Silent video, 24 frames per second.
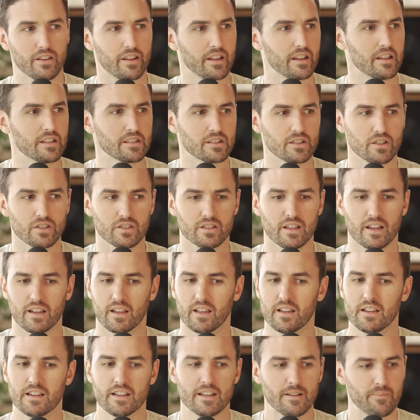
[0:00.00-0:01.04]
Like it's just like
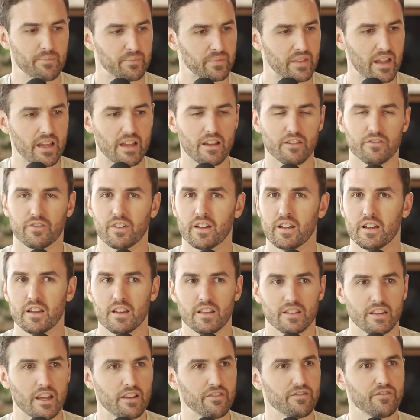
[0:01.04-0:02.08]
they have,
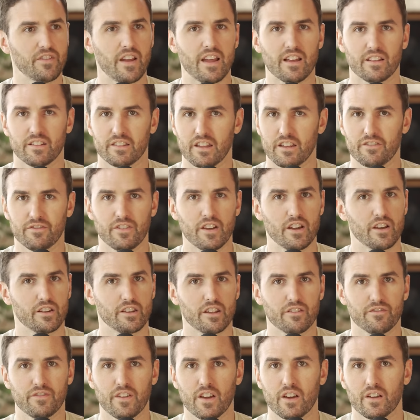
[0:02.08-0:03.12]
they fail and they fail and
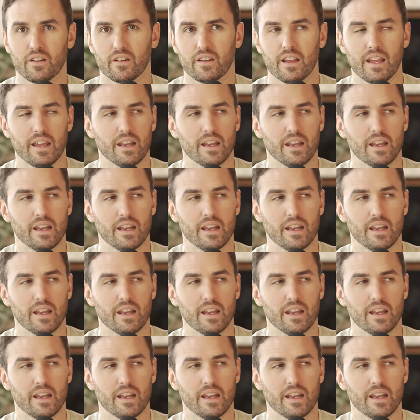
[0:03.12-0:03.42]
they fail.